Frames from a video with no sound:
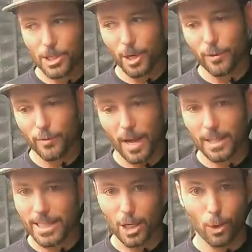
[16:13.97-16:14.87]
So if you've
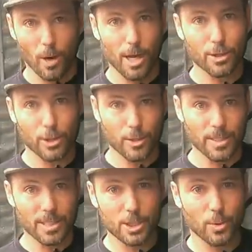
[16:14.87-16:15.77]
got like a garage you're doing
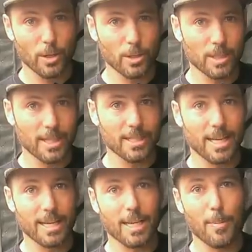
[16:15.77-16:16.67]
this, do all your cleaning
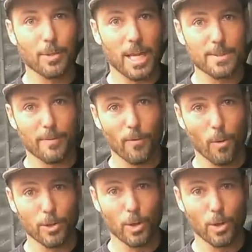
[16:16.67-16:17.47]
like a couple days before.